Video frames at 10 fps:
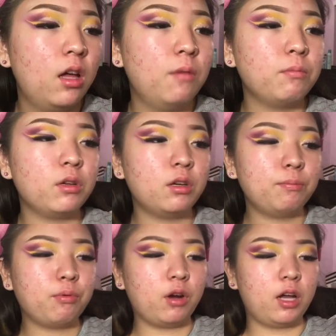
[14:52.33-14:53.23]
I'm gonna
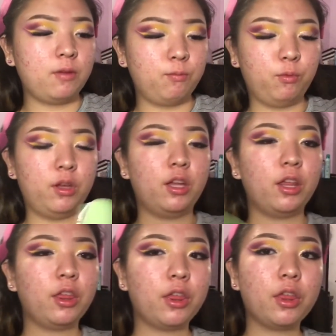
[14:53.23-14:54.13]
prime with
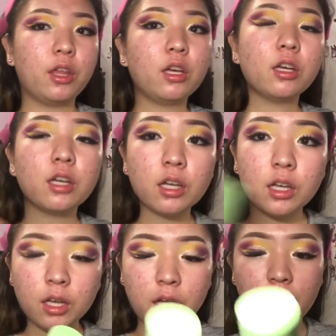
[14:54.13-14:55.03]

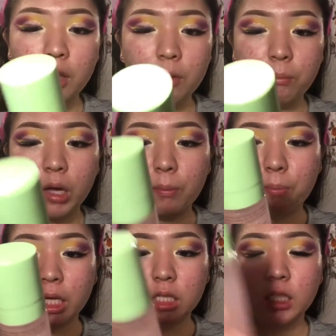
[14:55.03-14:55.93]
my
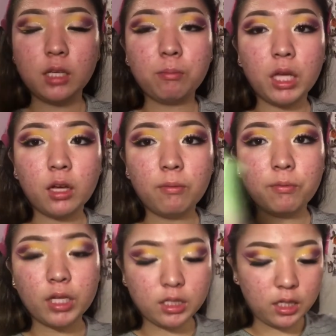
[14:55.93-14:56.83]
Pixie Makeup
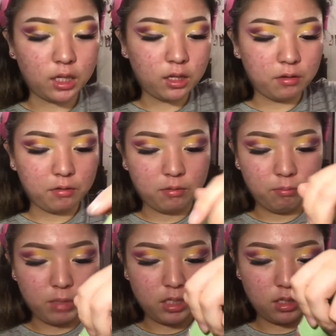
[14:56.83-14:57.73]
Fixing
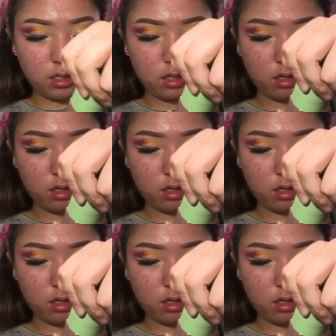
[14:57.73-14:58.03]
Mist.